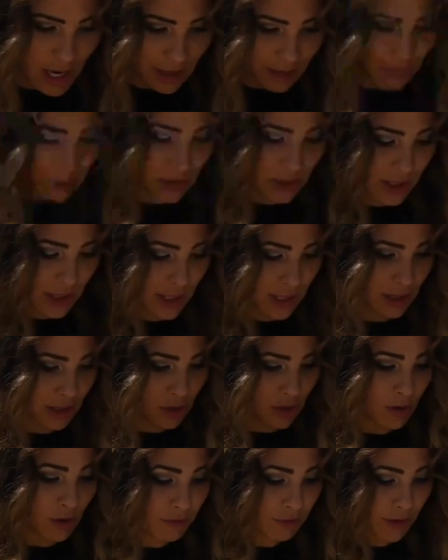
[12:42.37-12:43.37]
I'm just gonna
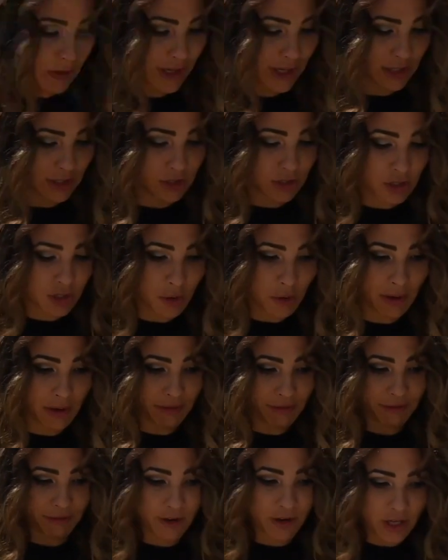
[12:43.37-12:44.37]
go for it and sew
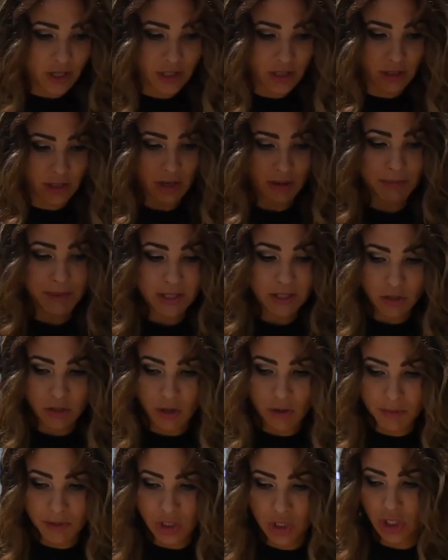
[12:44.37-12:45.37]
it first on my
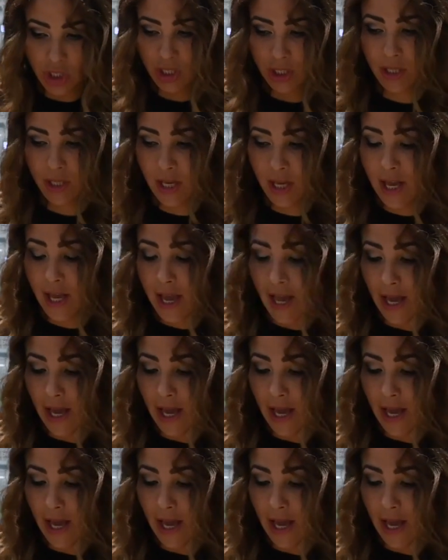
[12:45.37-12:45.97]
sewing machine,